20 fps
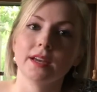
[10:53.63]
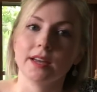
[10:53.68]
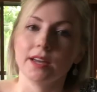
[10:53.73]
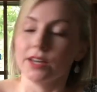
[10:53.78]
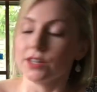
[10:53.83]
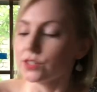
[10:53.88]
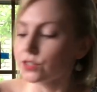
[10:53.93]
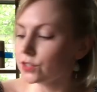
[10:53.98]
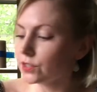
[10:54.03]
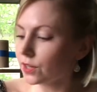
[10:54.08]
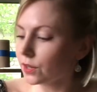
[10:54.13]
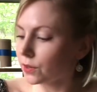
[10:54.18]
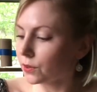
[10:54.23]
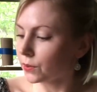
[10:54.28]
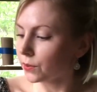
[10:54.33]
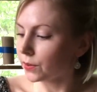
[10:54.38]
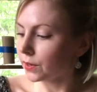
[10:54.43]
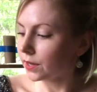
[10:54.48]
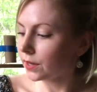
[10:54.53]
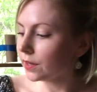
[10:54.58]

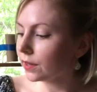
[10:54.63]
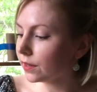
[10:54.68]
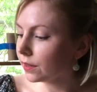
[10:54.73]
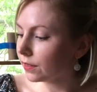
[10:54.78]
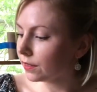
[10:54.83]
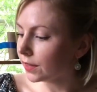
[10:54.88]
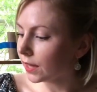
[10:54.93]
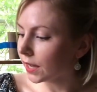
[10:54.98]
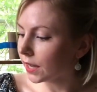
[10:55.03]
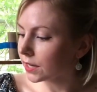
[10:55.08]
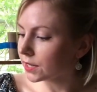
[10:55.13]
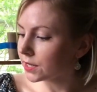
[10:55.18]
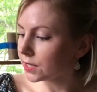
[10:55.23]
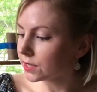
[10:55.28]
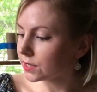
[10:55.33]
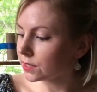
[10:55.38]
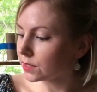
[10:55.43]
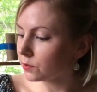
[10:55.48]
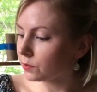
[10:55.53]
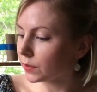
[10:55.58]
So that
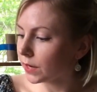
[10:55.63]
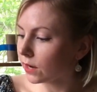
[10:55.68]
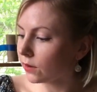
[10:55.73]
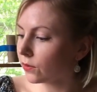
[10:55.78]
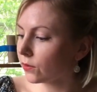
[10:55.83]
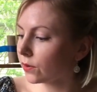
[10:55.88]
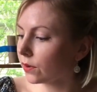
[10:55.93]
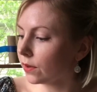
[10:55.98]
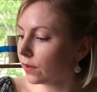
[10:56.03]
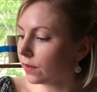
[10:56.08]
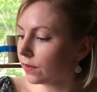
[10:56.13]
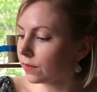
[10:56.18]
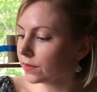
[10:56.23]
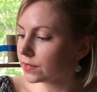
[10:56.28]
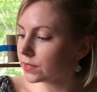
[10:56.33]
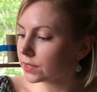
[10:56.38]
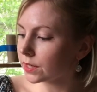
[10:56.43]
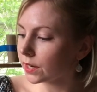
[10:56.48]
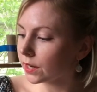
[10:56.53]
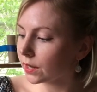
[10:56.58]
is about all
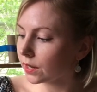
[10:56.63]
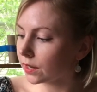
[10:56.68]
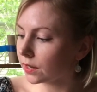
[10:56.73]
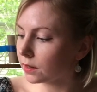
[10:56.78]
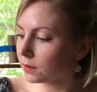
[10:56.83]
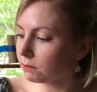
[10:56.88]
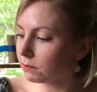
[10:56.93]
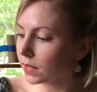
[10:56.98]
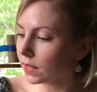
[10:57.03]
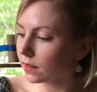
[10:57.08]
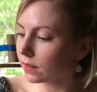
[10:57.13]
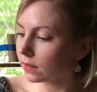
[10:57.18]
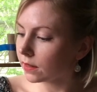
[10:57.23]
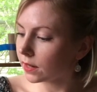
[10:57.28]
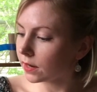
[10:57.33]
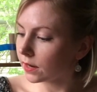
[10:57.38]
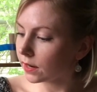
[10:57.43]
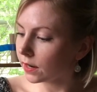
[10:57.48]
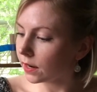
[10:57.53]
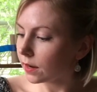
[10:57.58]
the time that
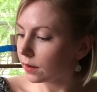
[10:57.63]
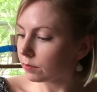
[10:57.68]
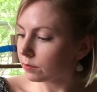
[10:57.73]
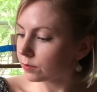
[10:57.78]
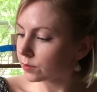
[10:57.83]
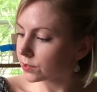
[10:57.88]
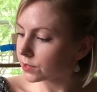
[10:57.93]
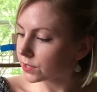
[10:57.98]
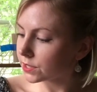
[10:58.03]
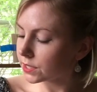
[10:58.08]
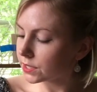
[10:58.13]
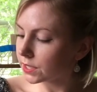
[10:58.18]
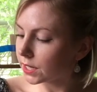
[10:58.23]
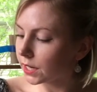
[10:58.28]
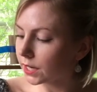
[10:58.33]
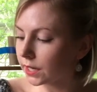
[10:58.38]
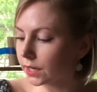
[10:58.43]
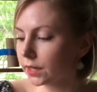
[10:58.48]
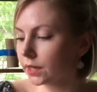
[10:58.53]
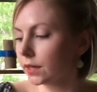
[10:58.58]
I have for
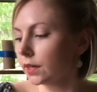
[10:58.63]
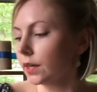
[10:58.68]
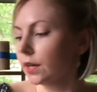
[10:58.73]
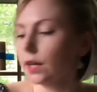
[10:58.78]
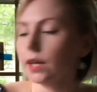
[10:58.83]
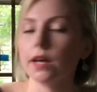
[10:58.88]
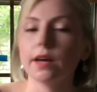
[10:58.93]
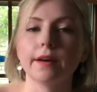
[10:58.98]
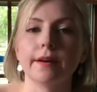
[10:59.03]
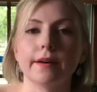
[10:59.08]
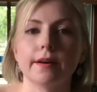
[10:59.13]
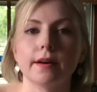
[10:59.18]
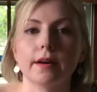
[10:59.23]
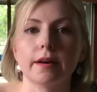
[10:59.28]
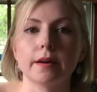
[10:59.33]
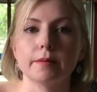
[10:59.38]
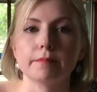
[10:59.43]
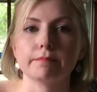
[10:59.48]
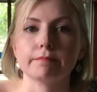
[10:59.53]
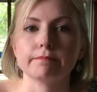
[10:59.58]
today.
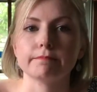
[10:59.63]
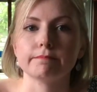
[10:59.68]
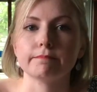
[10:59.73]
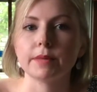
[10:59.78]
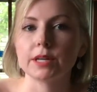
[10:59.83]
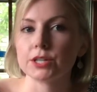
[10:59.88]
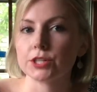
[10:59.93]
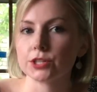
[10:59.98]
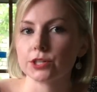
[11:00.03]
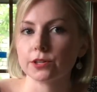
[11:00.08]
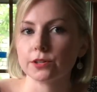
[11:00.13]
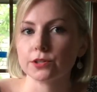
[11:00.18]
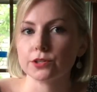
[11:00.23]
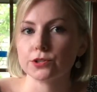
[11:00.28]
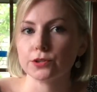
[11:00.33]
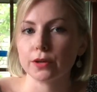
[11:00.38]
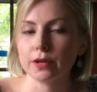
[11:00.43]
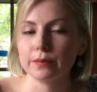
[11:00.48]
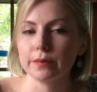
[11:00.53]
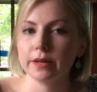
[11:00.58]
Make sure to
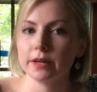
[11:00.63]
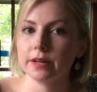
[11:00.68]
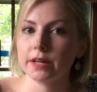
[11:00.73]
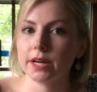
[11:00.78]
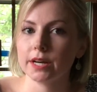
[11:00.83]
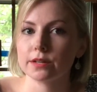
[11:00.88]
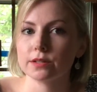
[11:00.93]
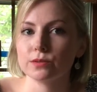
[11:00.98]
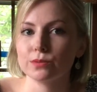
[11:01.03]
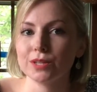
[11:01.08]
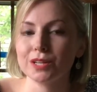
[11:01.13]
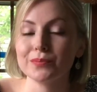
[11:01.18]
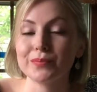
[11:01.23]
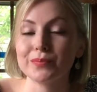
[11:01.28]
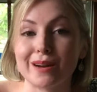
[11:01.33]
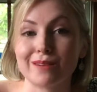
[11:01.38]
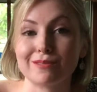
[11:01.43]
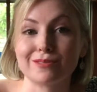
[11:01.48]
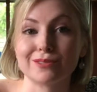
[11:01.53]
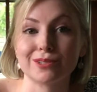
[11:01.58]
join me next week
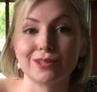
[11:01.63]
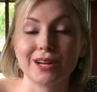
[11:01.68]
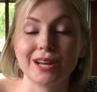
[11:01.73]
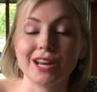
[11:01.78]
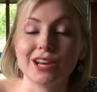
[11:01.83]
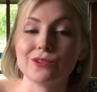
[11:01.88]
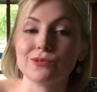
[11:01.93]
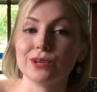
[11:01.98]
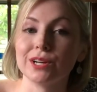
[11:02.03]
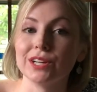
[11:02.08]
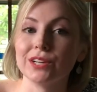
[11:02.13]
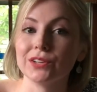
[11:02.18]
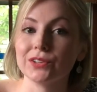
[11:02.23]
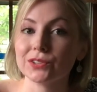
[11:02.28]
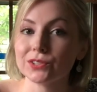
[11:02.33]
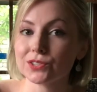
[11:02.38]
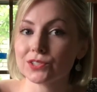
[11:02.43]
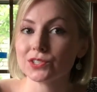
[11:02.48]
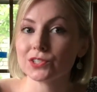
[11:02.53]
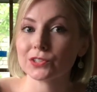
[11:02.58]
for a regular
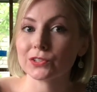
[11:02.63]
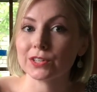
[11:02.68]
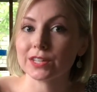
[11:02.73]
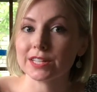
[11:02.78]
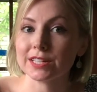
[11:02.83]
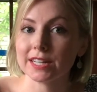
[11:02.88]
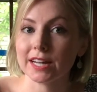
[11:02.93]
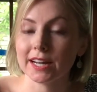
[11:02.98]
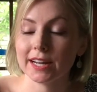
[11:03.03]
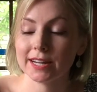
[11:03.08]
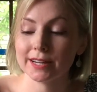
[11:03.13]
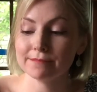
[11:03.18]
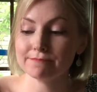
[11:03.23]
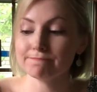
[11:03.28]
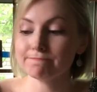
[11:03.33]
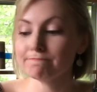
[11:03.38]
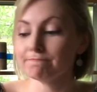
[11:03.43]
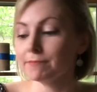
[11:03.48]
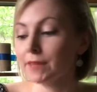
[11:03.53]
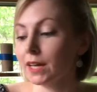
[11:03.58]
story time.
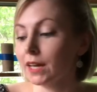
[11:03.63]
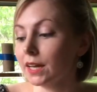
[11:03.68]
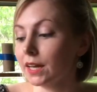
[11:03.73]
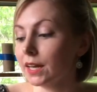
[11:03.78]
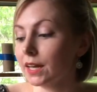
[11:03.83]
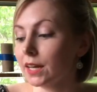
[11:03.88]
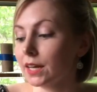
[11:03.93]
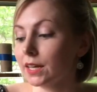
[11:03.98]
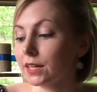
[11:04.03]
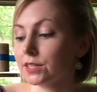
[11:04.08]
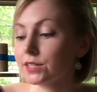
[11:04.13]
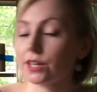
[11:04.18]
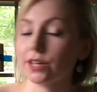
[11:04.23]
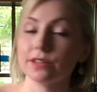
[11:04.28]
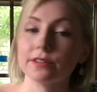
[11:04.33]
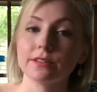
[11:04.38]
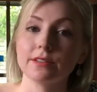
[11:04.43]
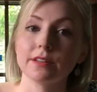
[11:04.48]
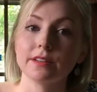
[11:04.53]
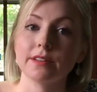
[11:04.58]
And
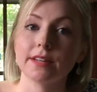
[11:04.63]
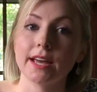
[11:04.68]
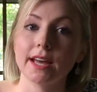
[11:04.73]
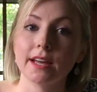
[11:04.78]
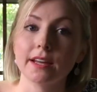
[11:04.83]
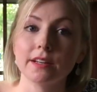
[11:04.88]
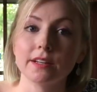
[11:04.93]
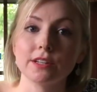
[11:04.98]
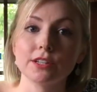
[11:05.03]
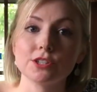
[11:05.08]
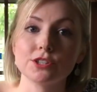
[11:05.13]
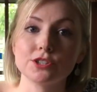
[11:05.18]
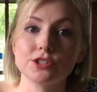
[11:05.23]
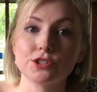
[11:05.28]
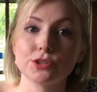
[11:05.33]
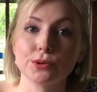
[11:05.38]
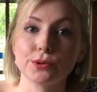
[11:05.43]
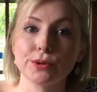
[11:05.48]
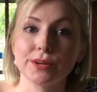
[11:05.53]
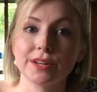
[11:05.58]
other than that,
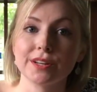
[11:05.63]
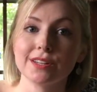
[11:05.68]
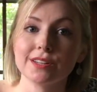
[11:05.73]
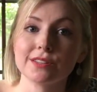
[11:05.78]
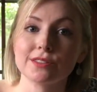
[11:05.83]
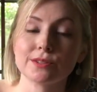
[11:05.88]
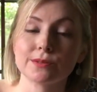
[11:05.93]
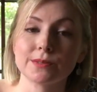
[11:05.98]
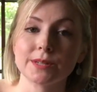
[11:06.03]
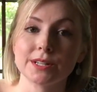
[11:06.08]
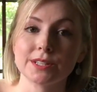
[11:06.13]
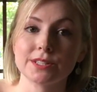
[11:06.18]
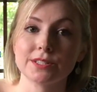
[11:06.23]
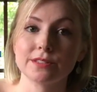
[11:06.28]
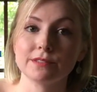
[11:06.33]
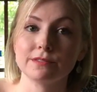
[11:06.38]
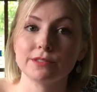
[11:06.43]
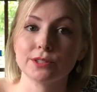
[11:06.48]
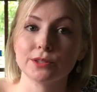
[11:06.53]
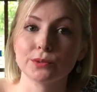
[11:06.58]
enjoy the rest
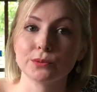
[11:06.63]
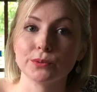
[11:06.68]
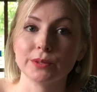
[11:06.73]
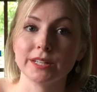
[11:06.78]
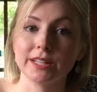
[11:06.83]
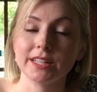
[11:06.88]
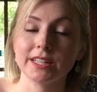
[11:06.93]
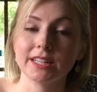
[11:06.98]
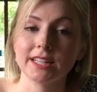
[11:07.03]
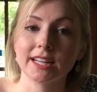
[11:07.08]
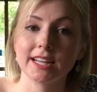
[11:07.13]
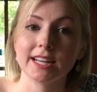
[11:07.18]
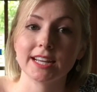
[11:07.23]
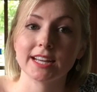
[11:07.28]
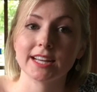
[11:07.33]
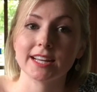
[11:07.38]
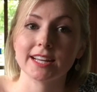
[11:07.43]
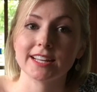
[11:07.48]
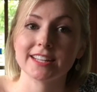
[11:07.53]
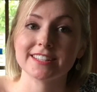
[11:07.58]
of your week,
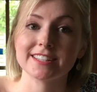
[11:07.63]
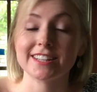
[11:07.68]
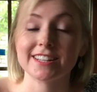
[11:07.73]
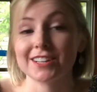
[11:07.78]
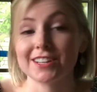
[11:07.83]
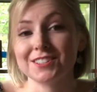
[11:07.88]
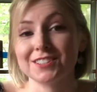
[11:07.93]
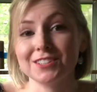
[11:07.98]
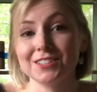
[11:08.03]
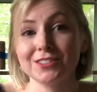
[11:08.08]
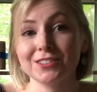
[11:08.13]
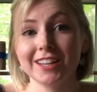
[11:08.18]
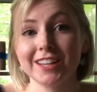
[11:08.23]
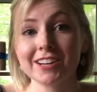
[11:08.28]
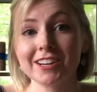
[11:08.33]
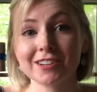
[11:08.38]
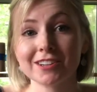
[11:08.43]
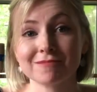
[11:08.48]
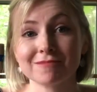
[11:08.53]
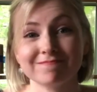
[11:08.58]
and I'll see you
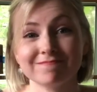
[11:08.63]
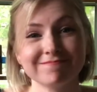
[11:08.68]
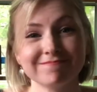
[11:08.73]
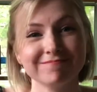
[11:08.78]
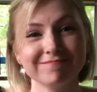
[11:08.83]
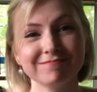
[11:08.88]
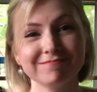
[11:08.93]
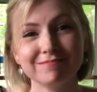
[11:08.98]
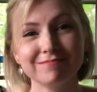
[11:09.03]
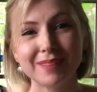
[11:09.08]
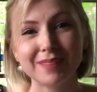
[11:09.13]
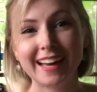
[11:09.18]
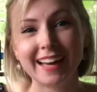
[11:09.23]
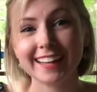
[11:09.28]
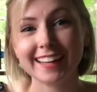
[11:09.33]
later. Bye.